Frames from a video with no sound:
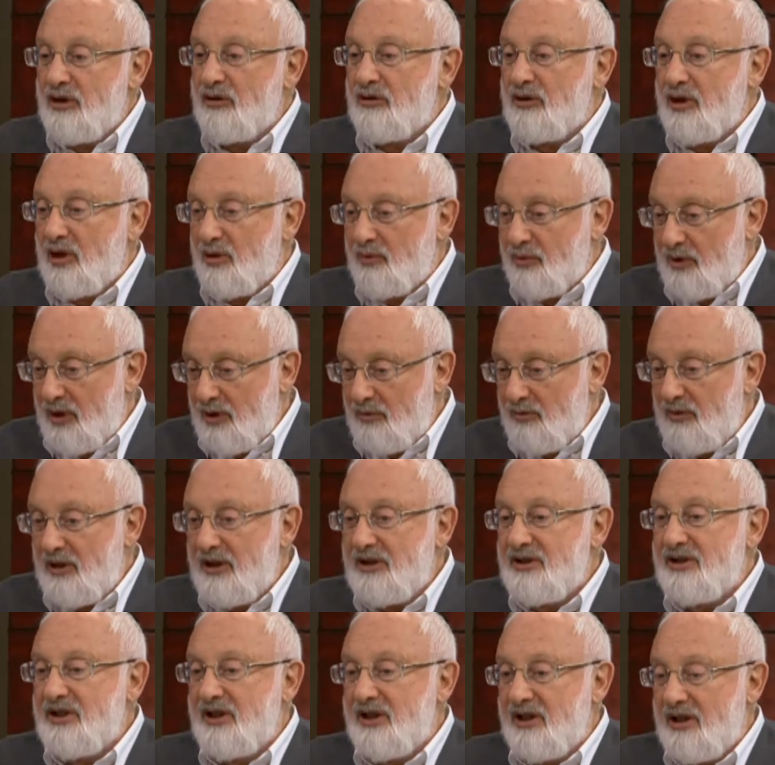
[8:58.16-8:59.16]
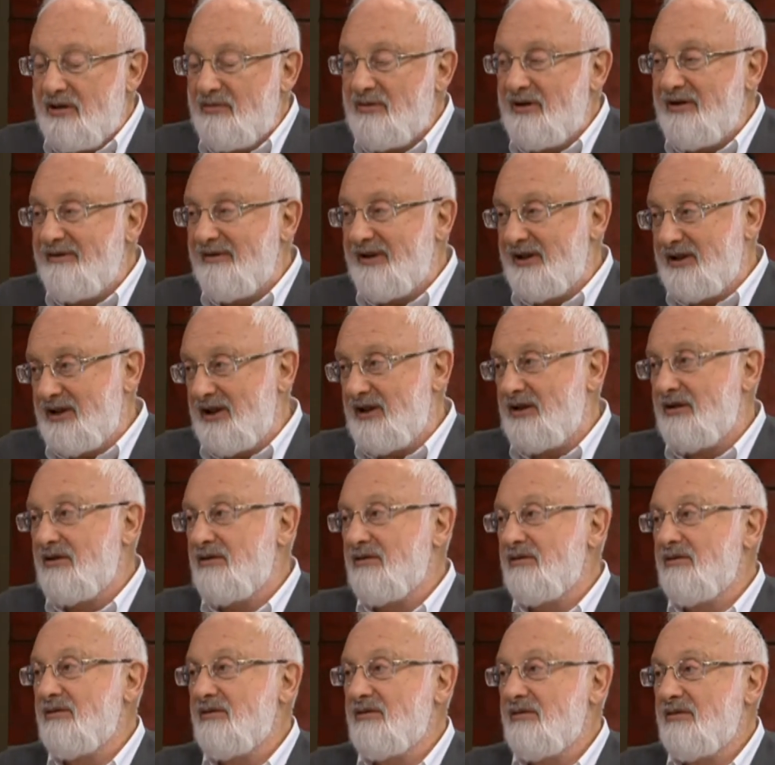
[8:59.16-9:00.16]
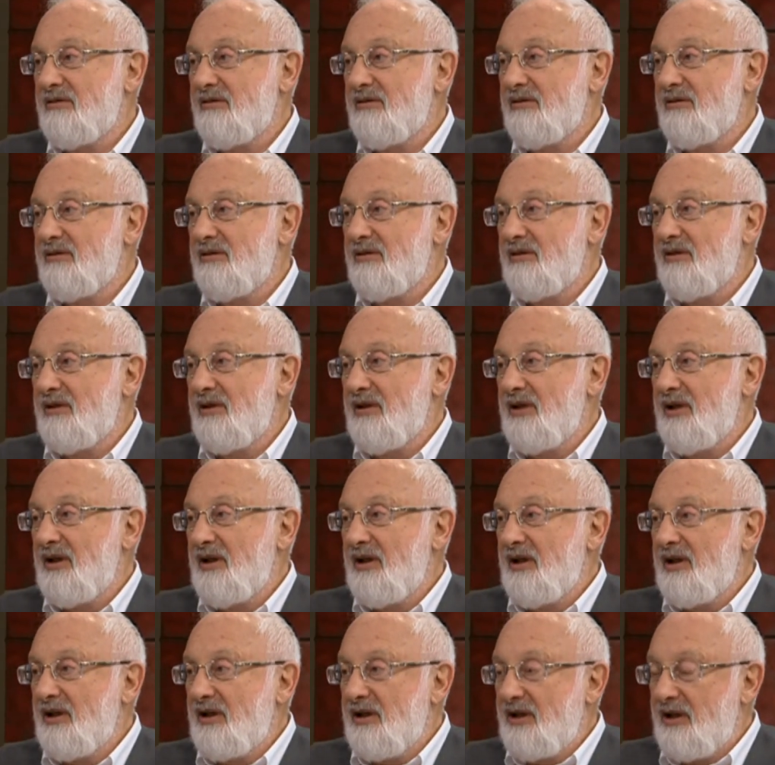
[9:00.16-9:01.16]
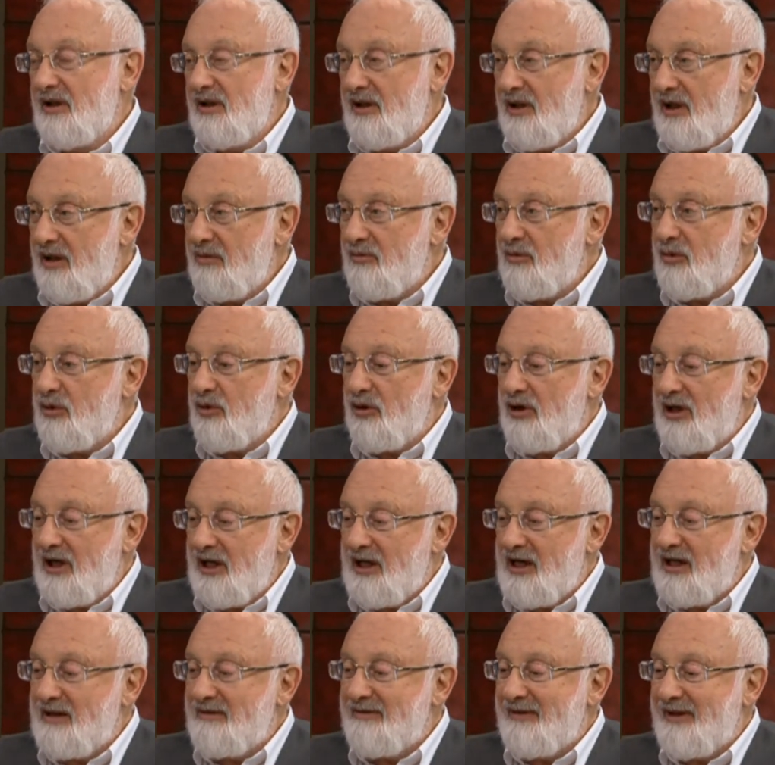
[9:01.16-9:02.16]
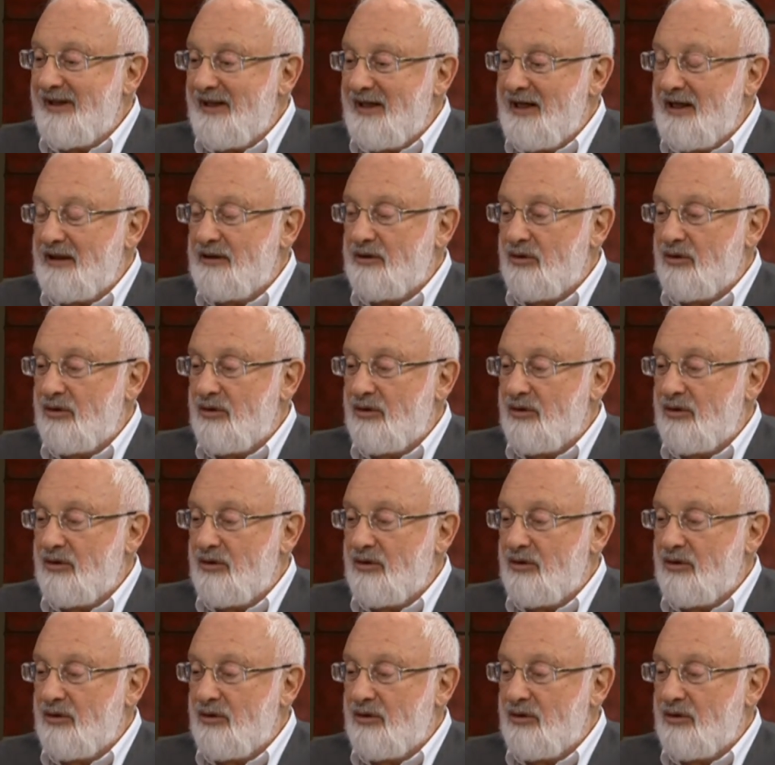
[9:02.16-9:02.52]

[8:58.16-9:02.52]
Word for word: someone, that's already a little bit more difficult. In internal work,